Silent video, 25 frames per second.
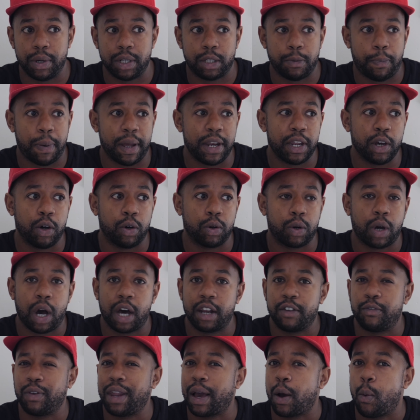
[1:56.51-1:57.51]
depending on
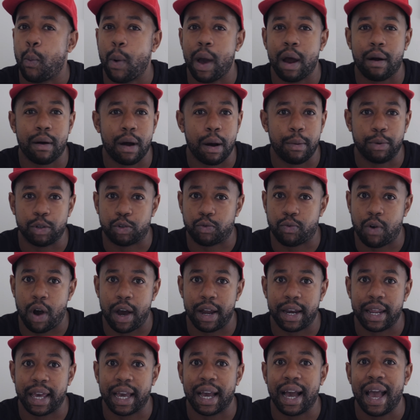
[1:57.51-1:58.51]
kind of like where I was
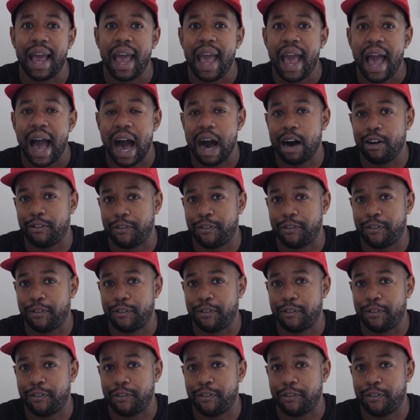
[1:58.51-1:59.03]
riding, how